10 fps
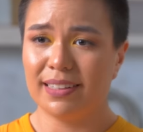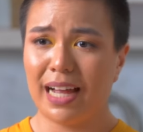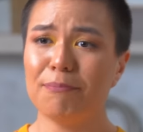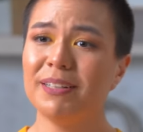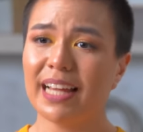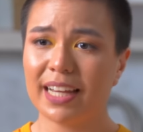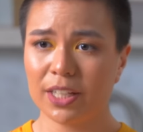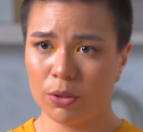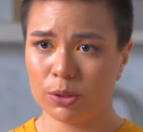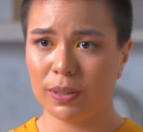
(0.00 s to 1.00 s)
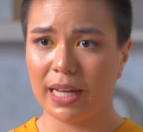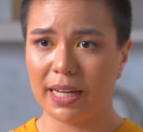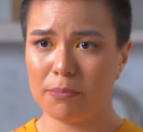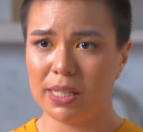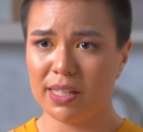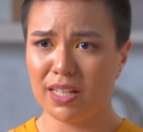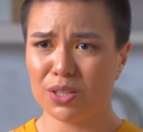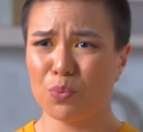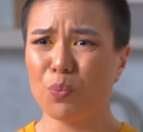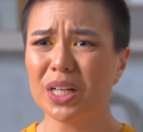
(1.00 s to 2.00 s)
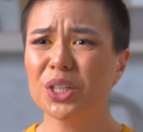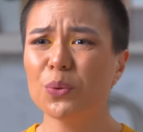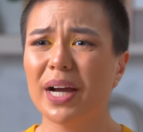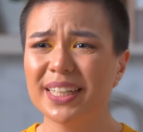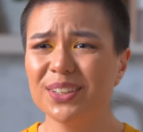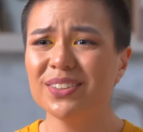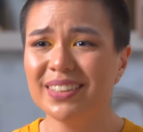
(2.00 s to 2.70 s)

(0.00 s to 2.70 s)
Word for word: I've been diagnosed with diabetes. What do I do